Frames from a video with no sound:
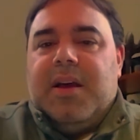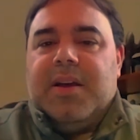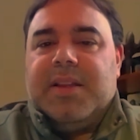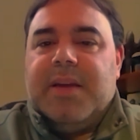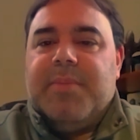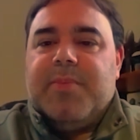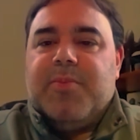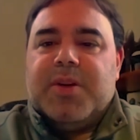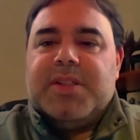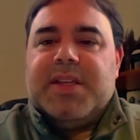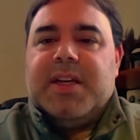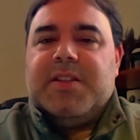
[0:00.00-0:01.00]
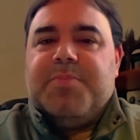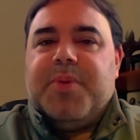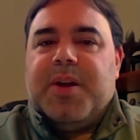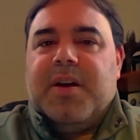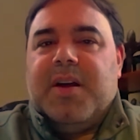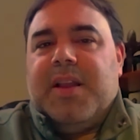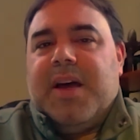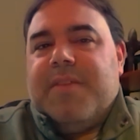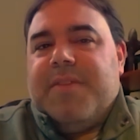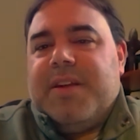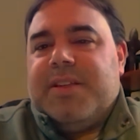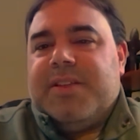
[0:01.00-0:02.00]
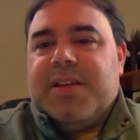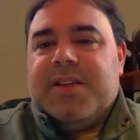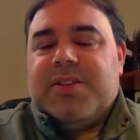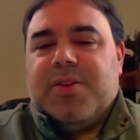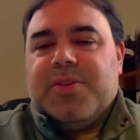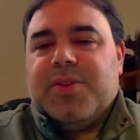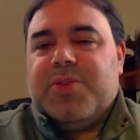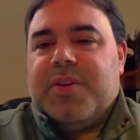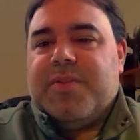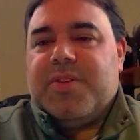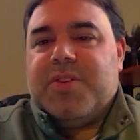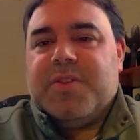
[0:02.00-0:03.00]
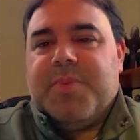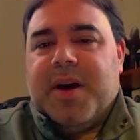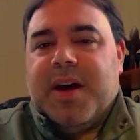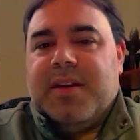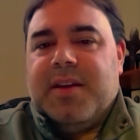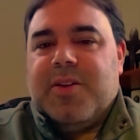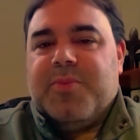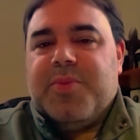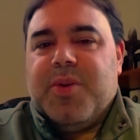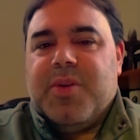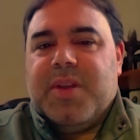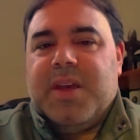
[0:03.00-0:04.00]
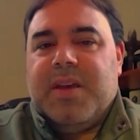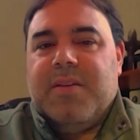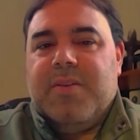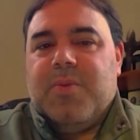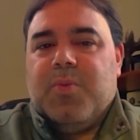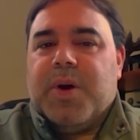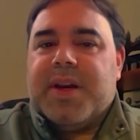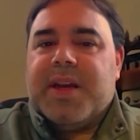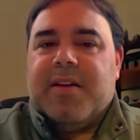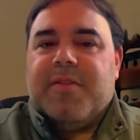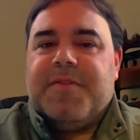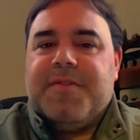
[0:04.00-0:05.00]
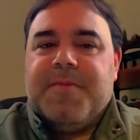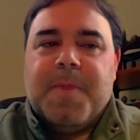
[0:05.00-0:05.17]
little bit more sense, but a lot of it is also driven just by purely what kind of